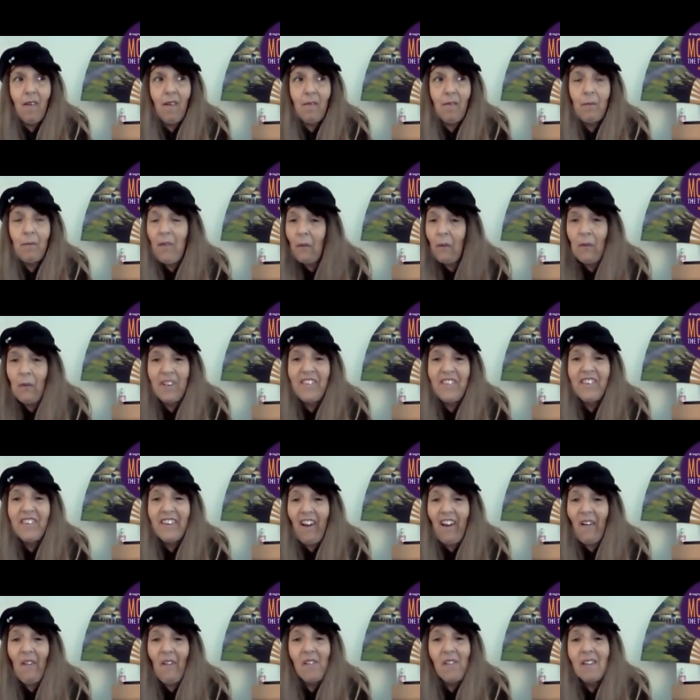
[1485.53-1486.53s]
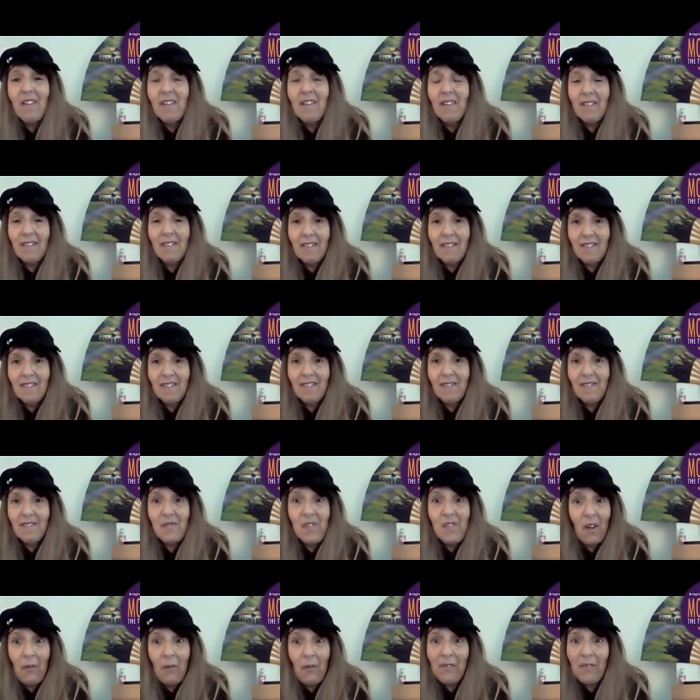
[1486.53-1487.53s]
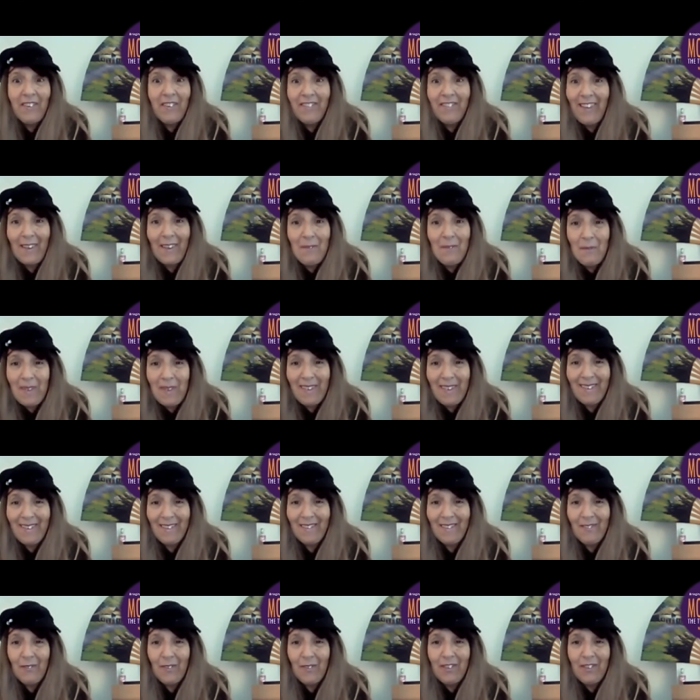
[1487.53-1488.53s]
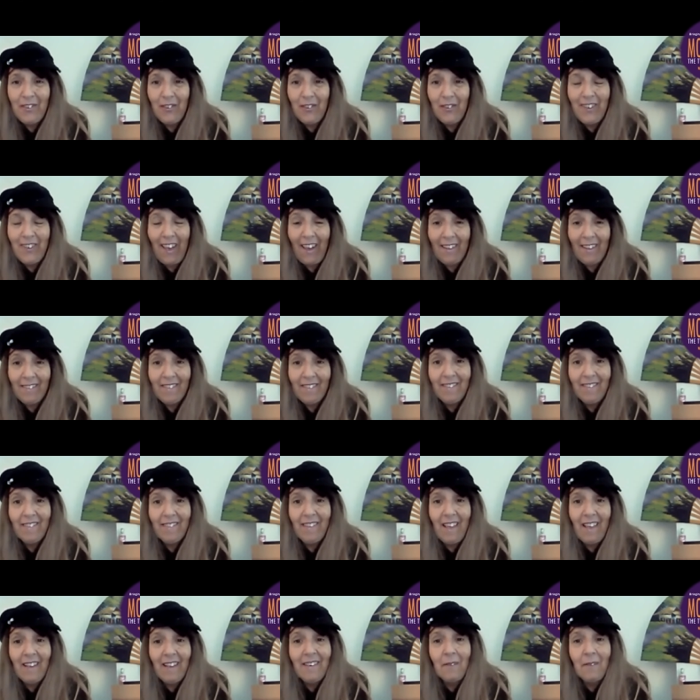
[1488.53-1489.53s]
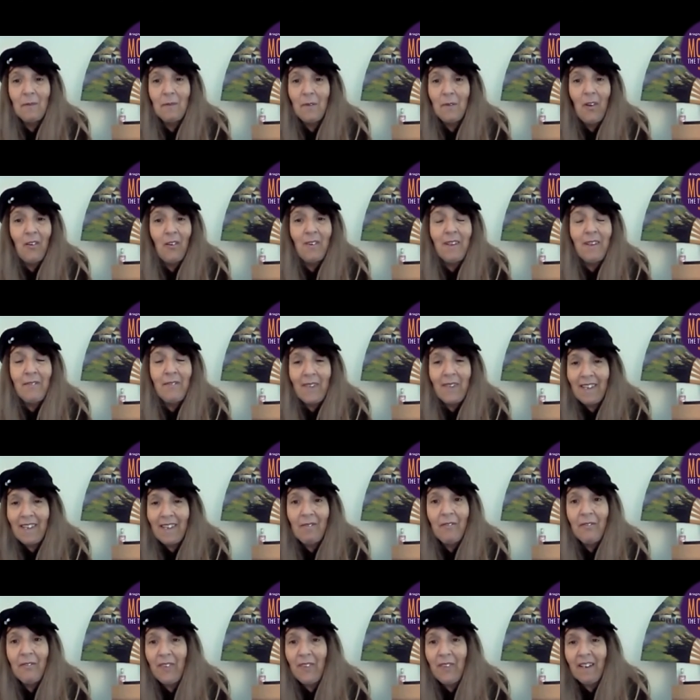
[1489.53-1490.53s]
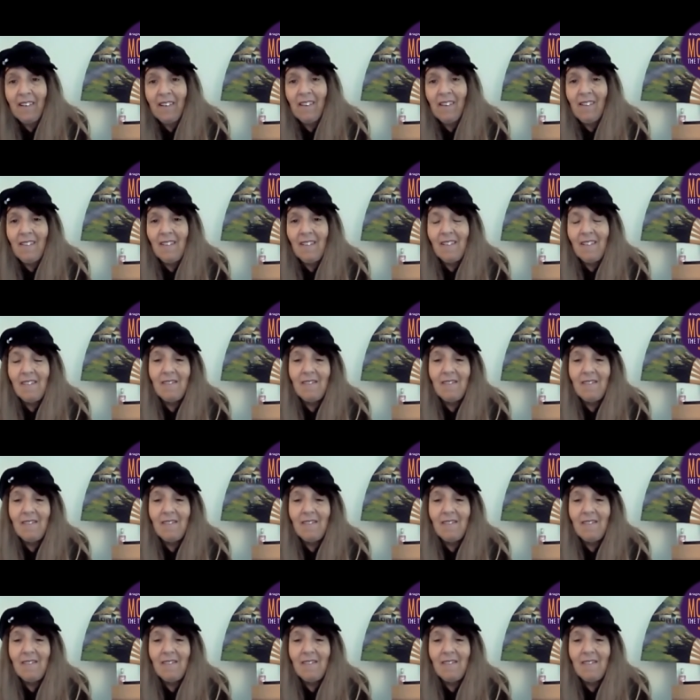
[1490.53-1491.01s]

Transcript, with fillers: Nowhere to go. No one to take me in with two cats. And I'm not living in fear.